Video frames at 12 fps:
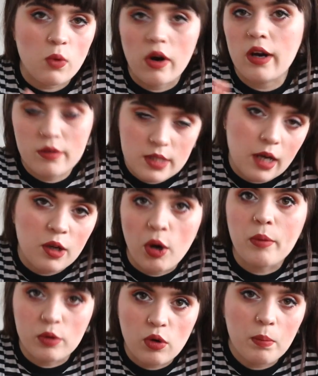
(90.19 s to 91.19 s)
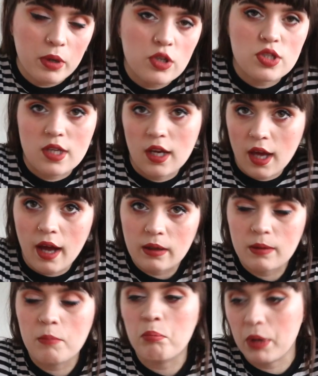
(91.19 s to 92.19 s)
where I tell you I will not purchase it
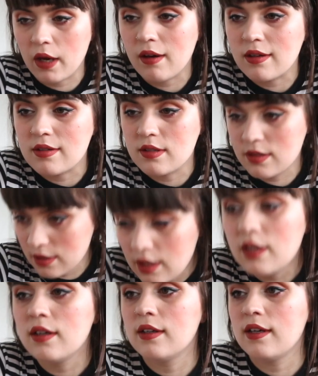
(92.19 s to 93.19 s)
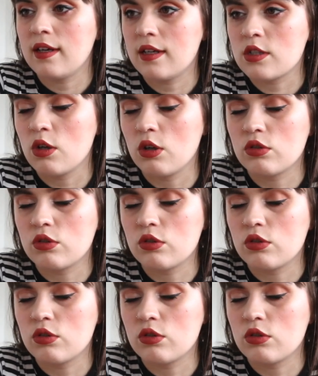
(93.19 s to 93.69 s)
again because it's not